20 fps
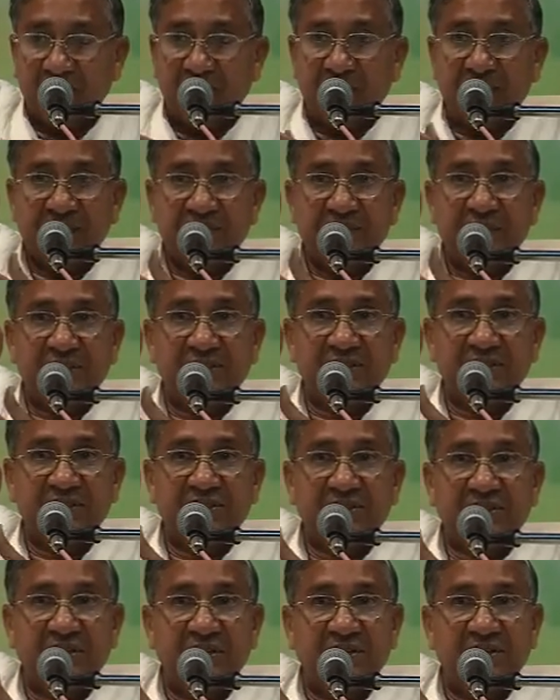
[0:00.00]
It has
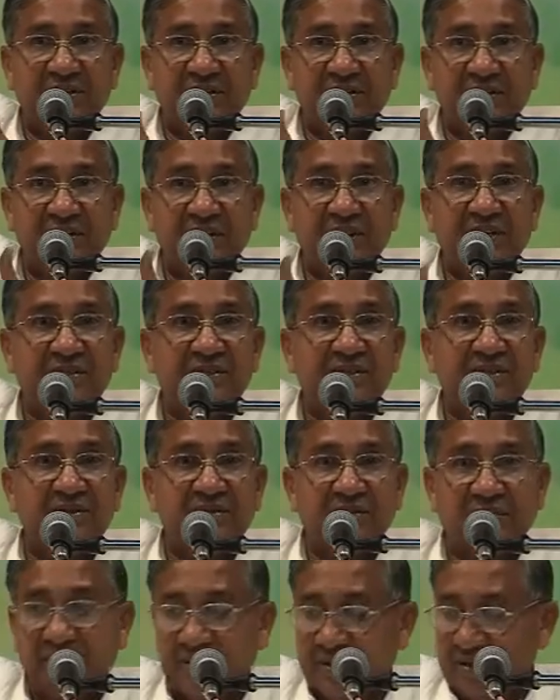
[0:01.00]
adjusted, it has
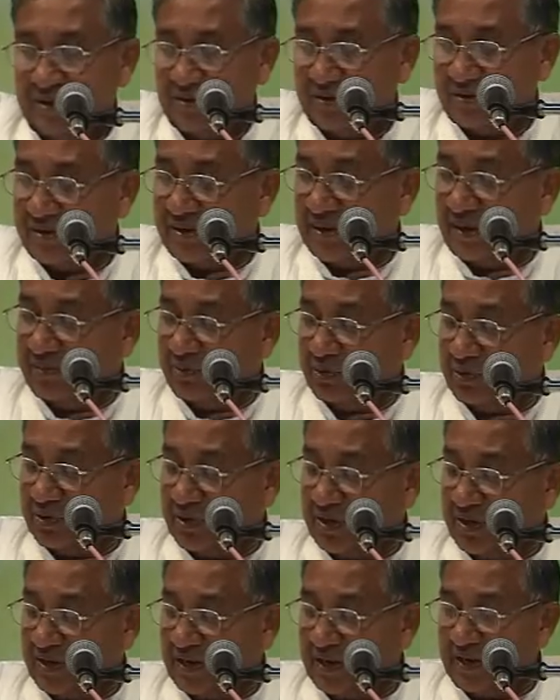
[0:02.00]
come to
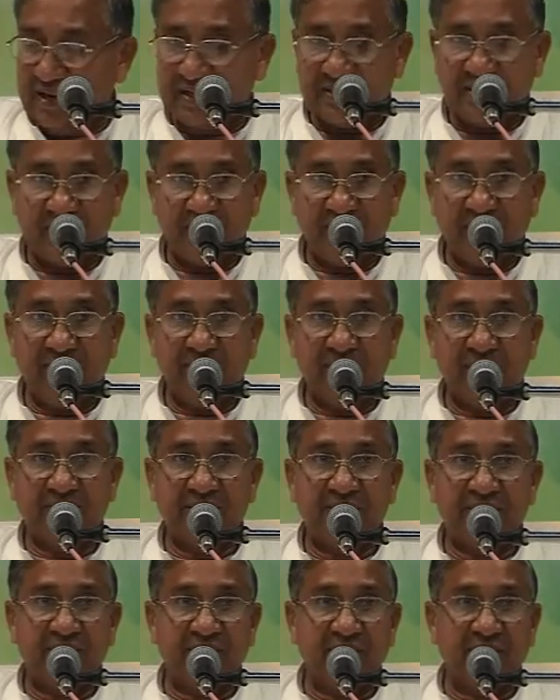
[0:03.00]
the glass. If it
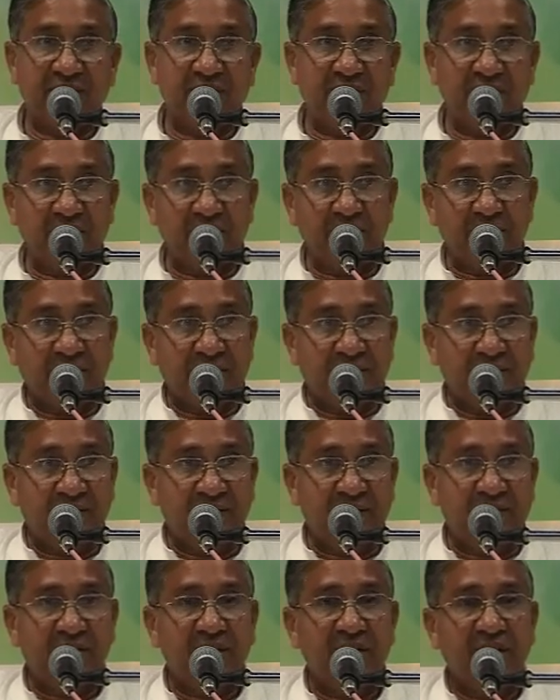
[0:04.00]
is taken in a
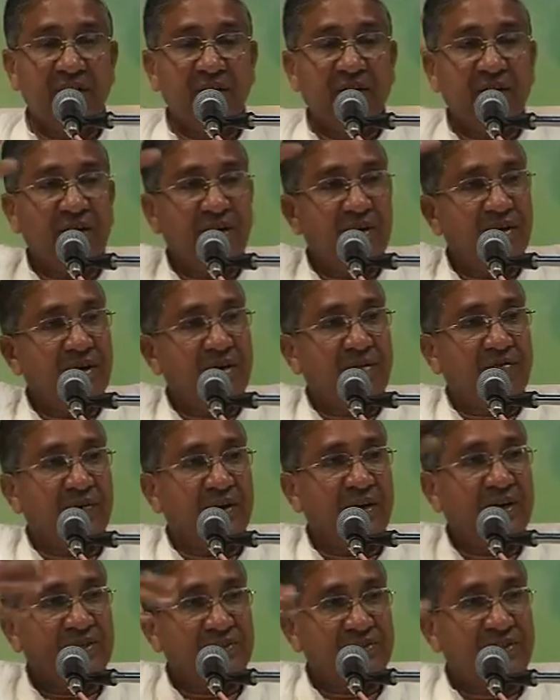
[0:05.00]
bucket, it
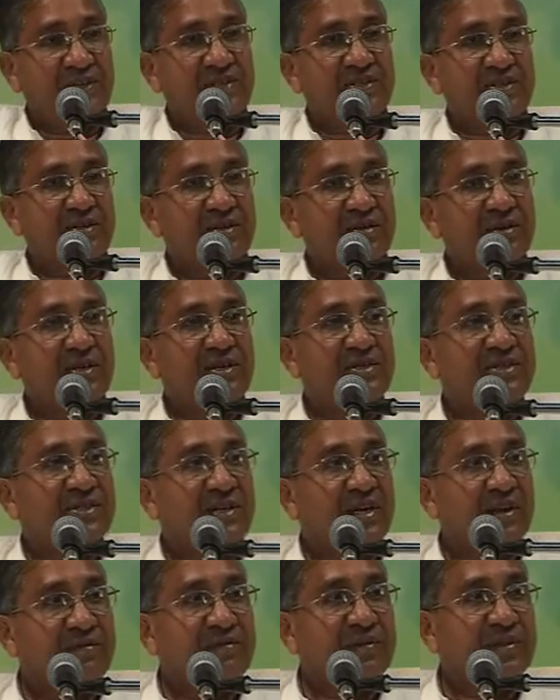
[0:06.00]
will adjust
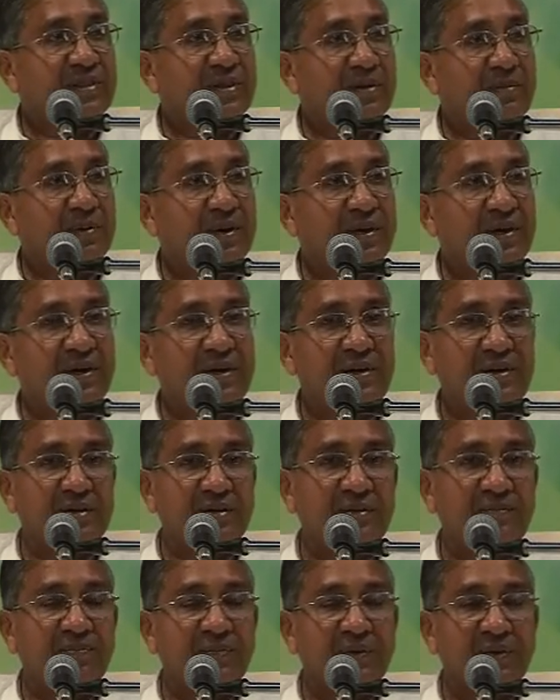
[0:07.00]
itself in the
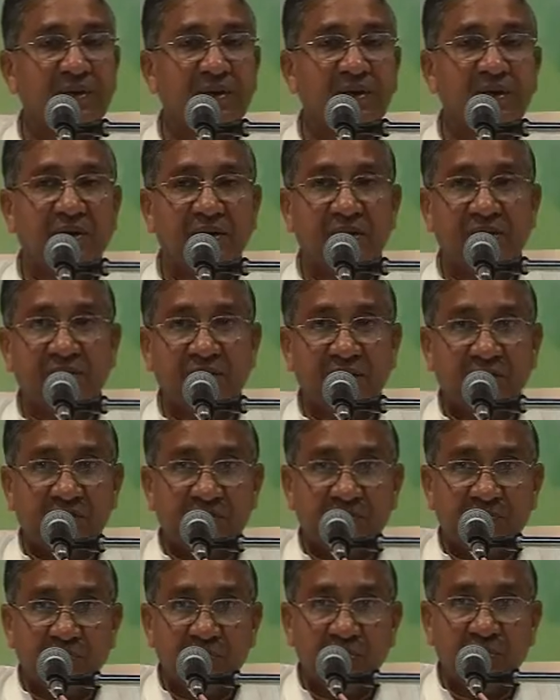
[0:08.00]
bucket. In the
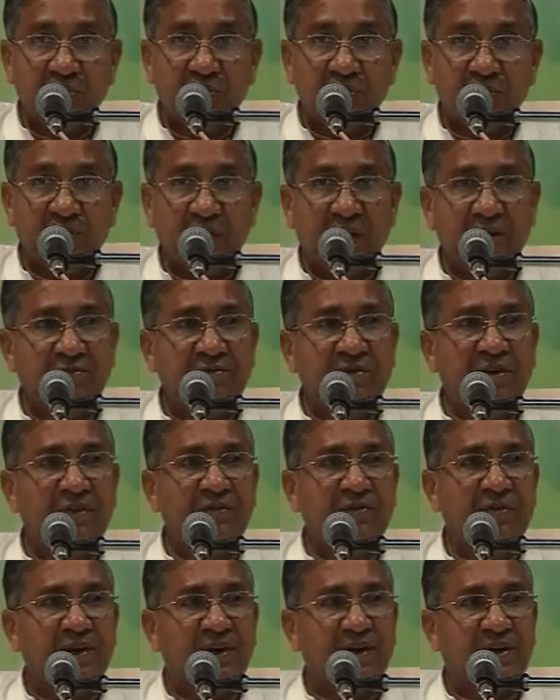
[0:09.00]
spoon,
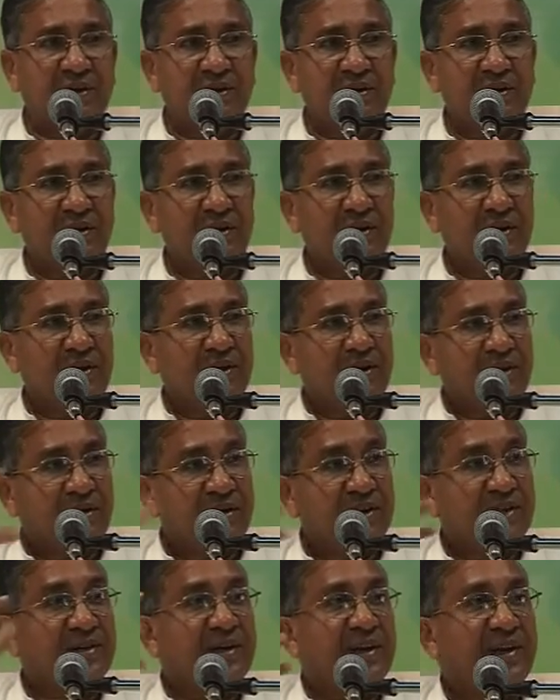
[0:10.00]
everywhere,
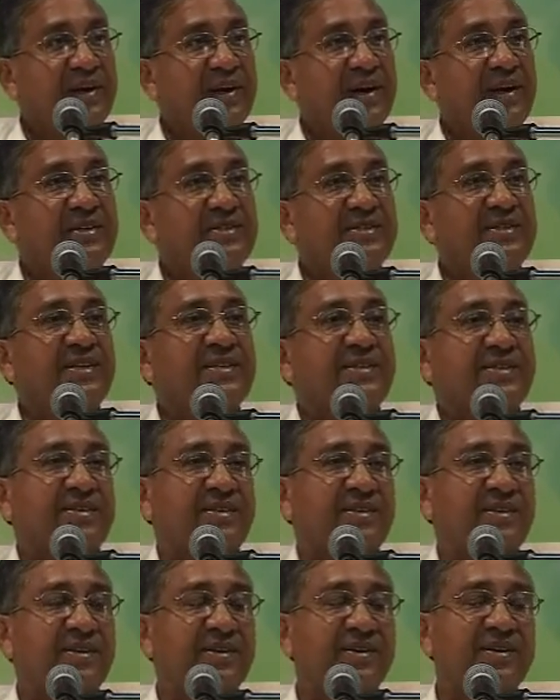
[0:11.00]
it can
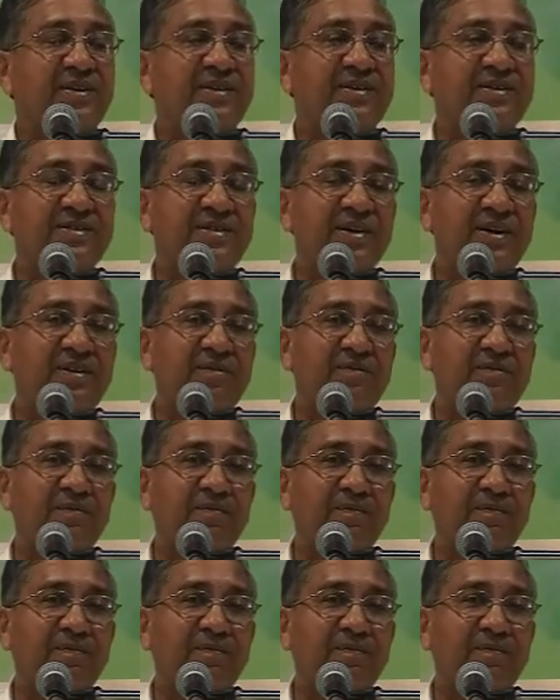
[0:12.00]
adjust itself.